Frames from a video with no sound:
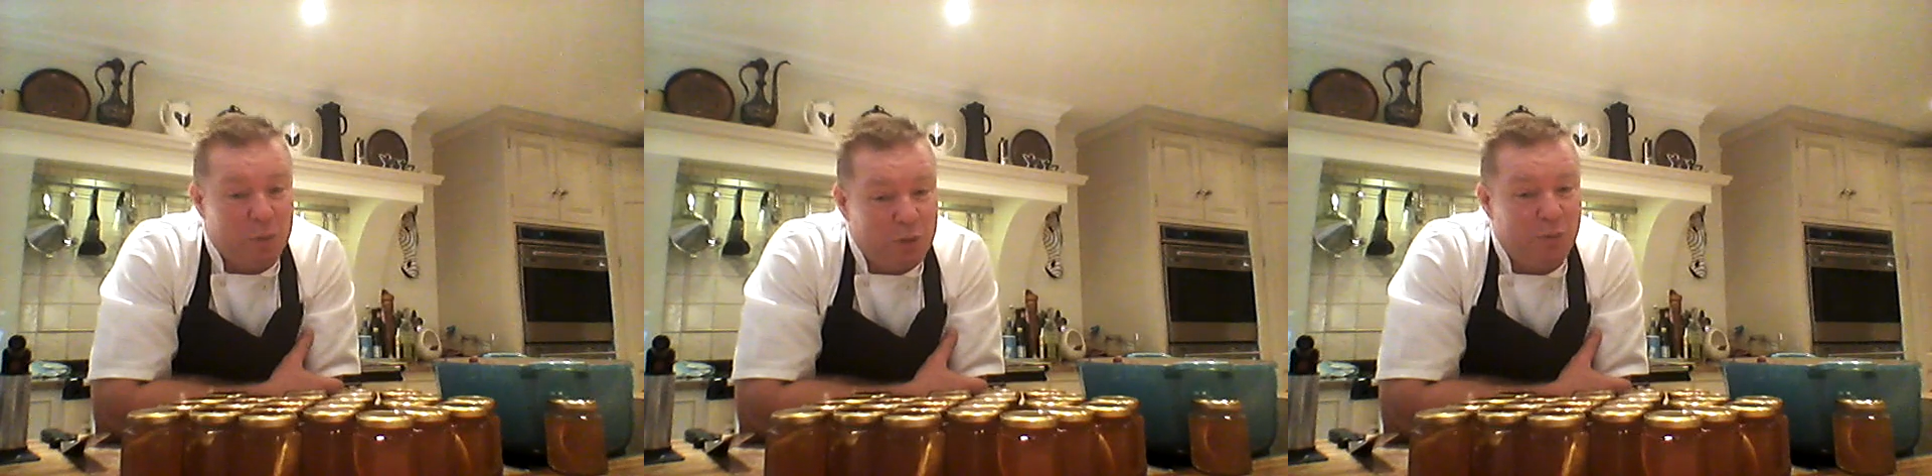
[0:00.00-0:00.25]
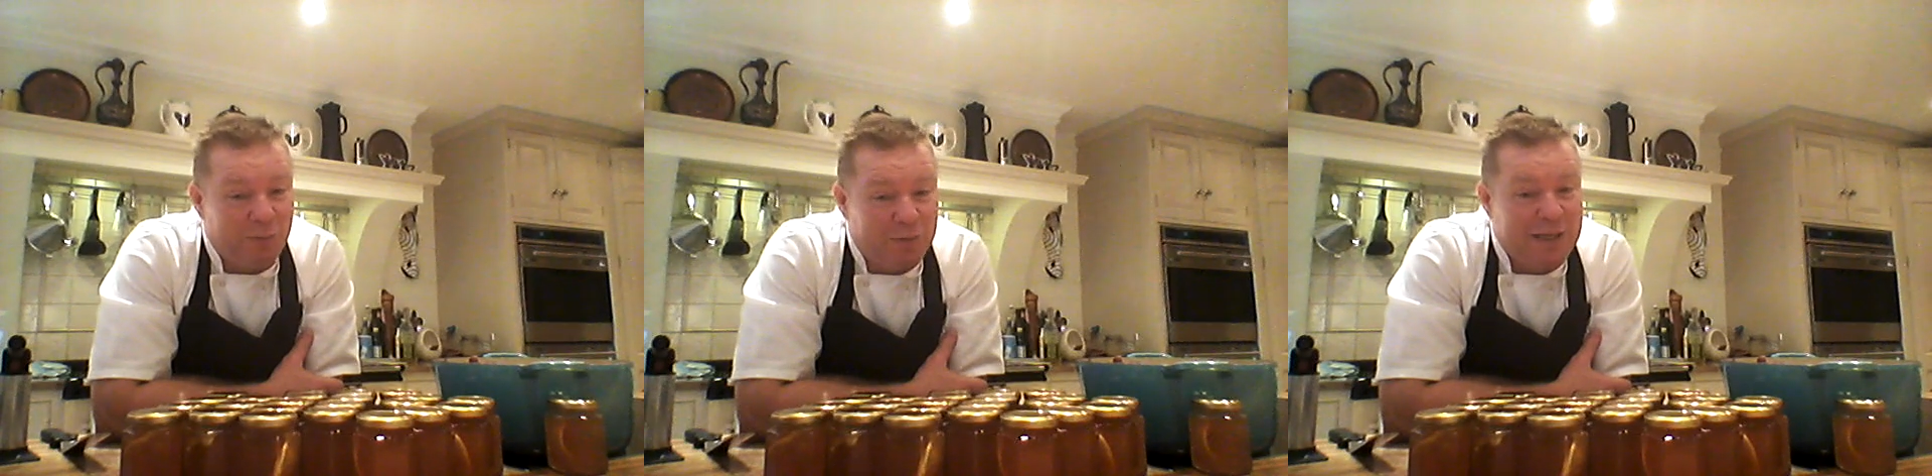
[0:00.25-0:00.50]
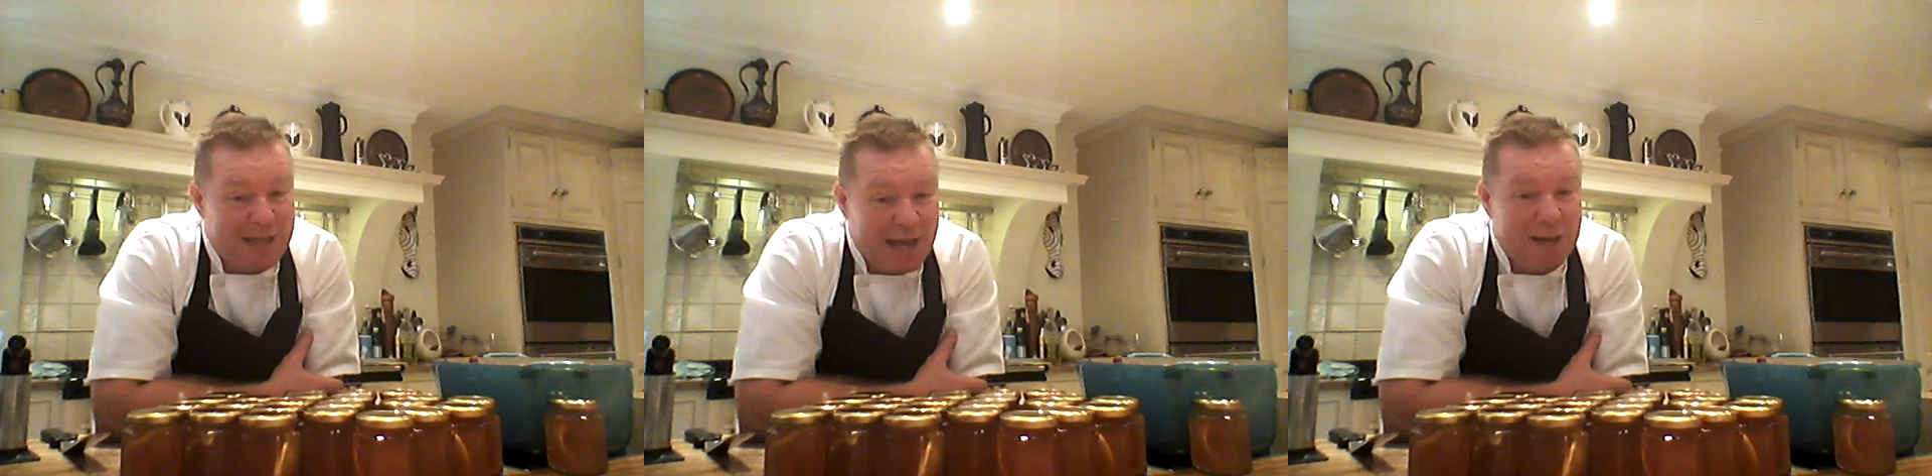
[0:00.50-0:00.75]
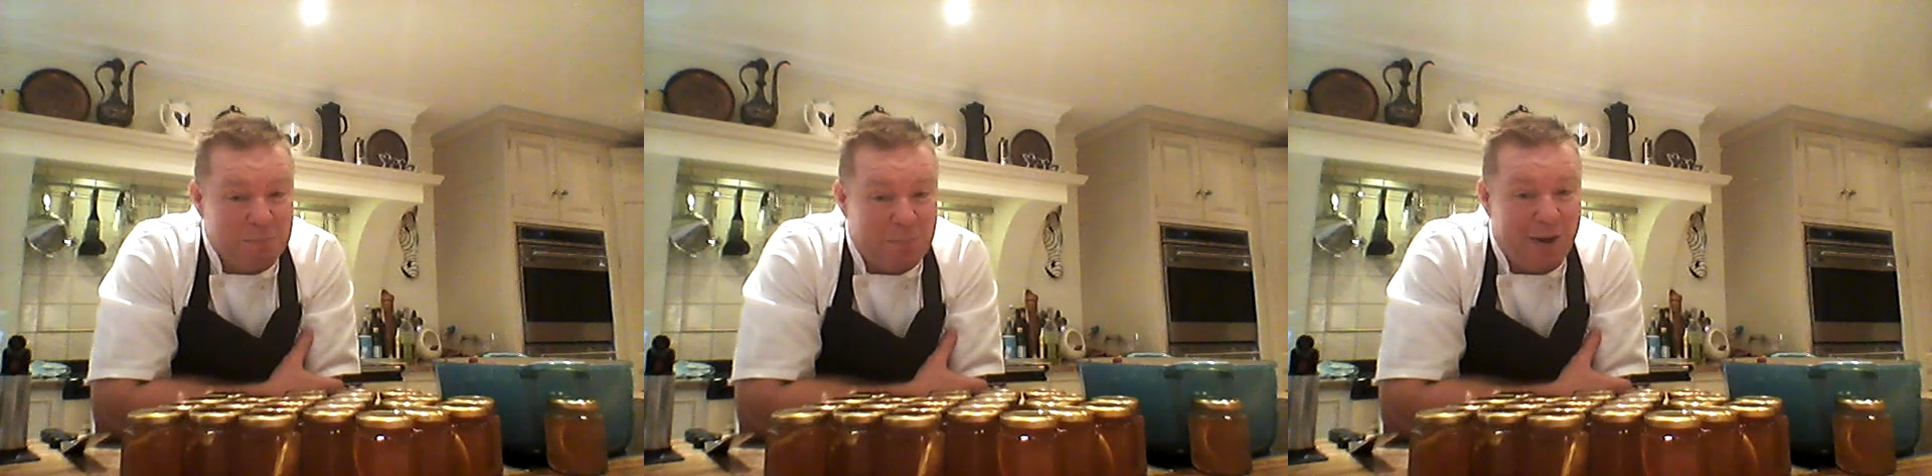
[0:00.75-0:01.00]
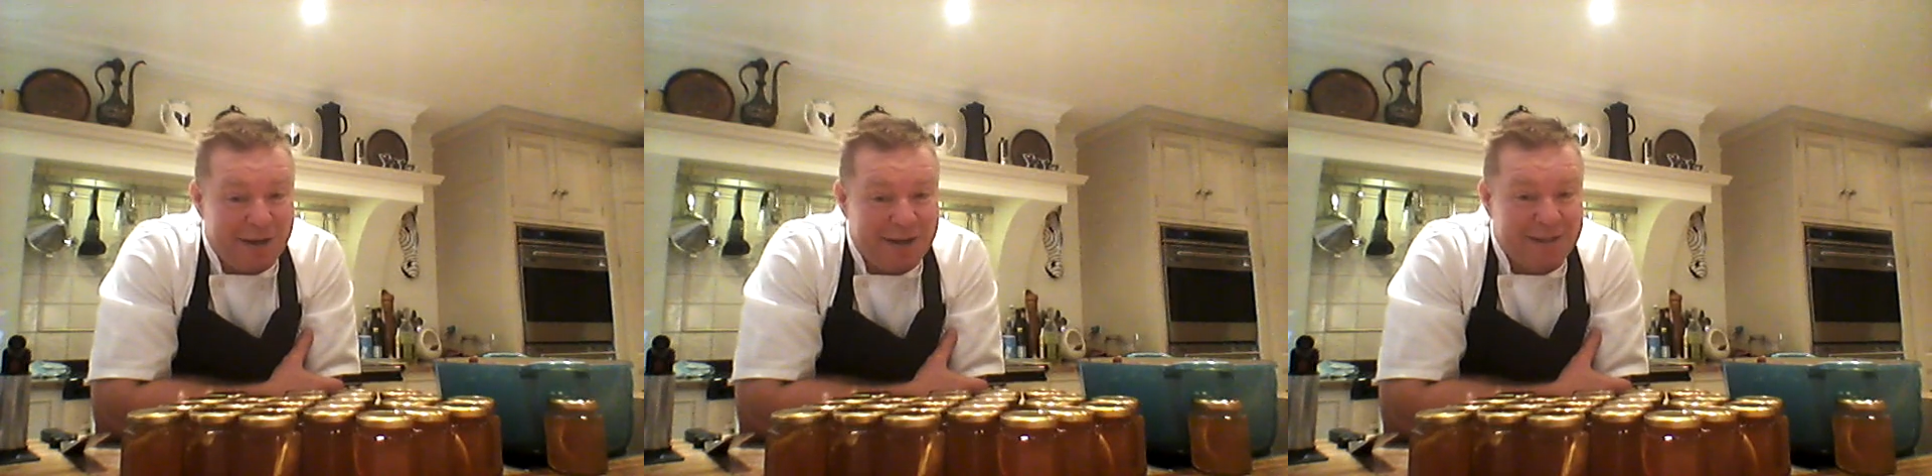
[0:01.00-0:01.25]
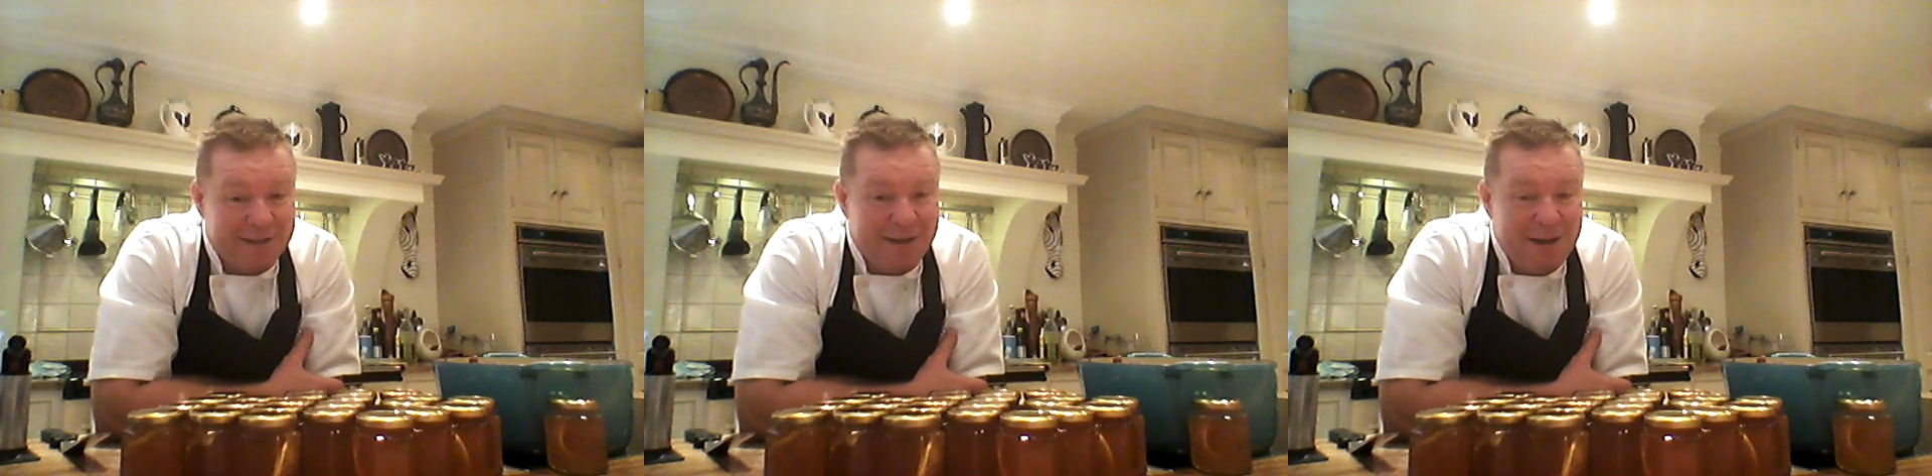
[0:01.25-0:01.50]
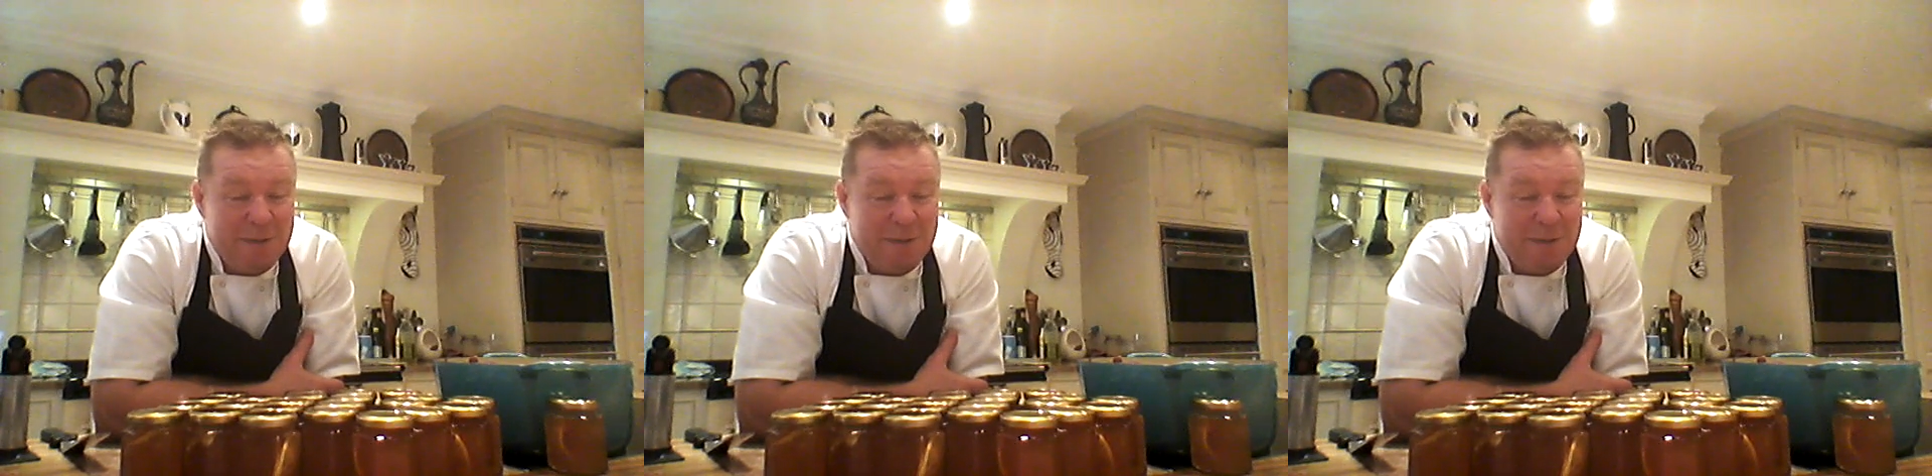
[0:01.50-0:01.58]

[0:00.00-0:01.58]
but you obviously can buy it,